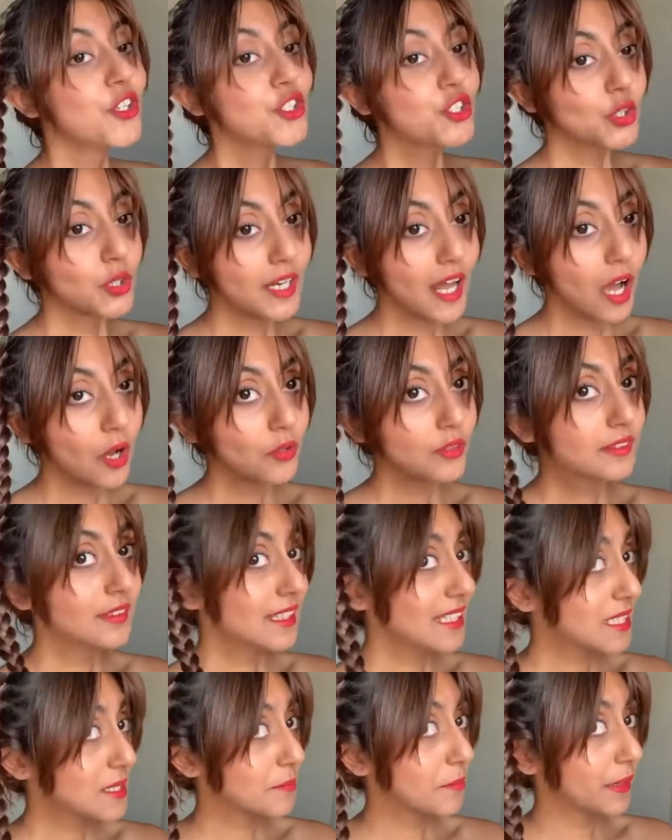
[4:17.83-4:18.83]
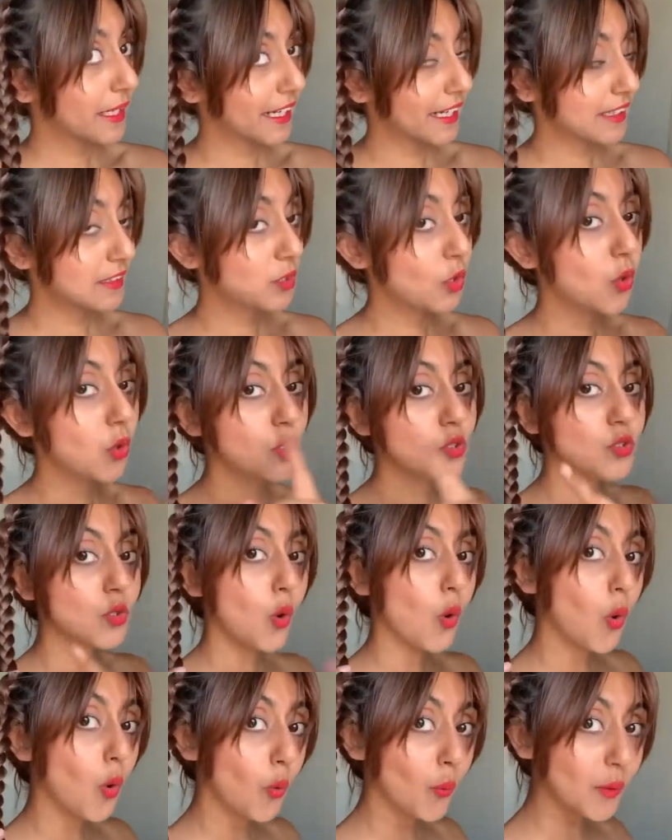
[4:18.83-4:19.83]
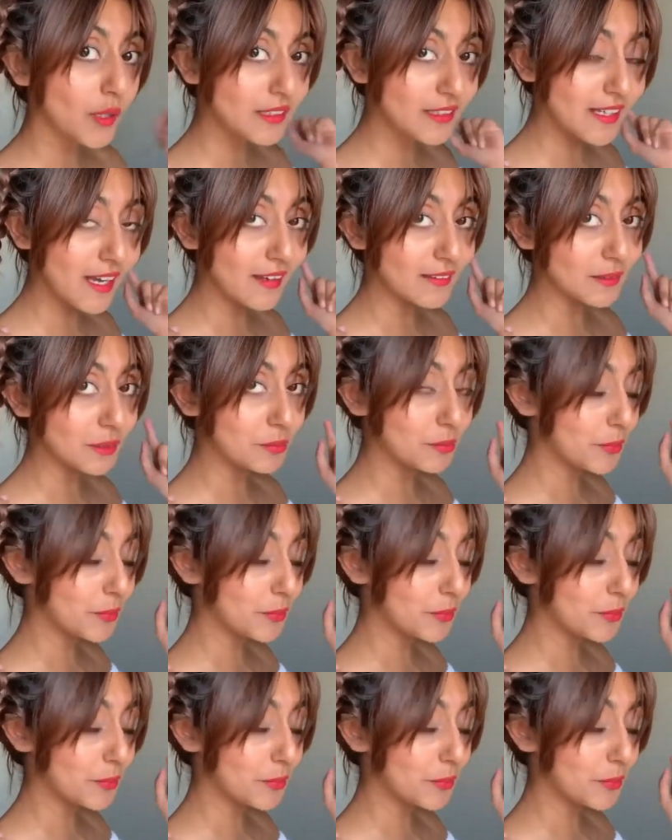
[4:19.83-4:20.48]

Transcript: So now this braid goes over the other